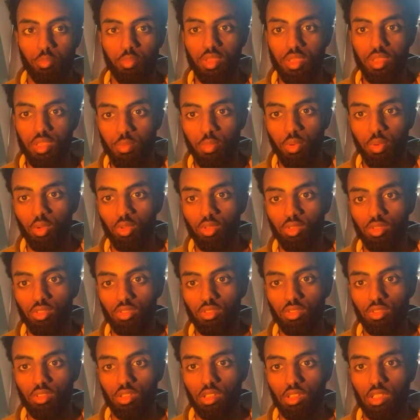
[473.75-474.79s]
People
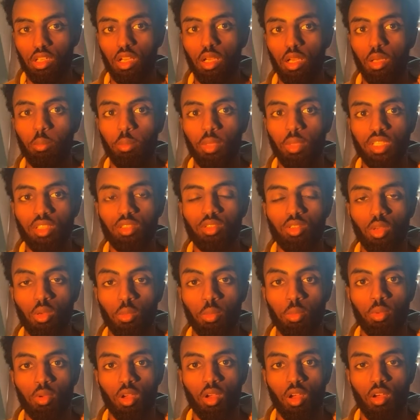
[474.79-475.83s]
are made
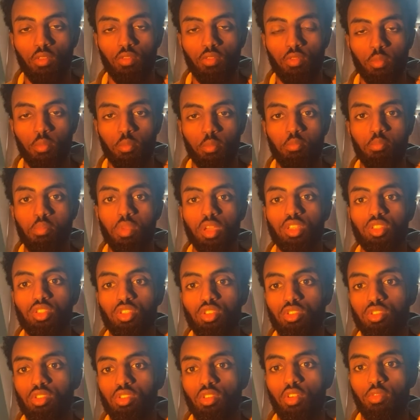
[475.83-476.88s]
up of
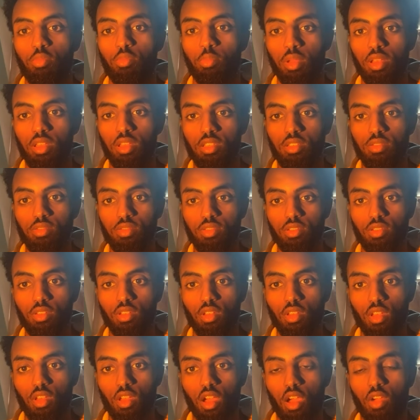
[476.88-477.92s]
mixtures of beliefs
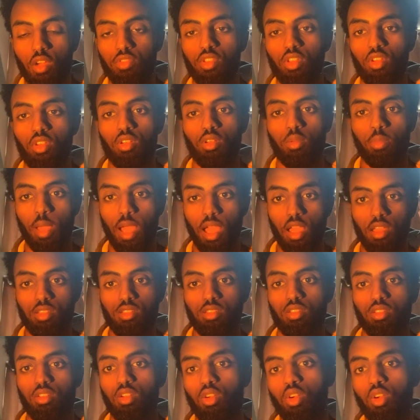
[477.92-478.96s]
after
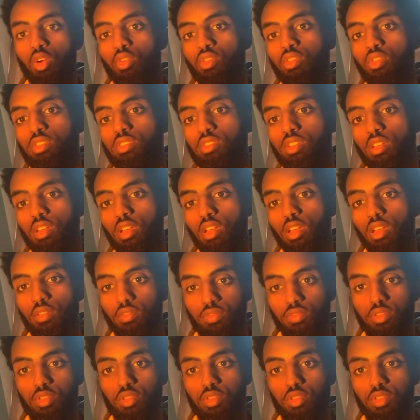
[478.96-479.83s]
past, current, and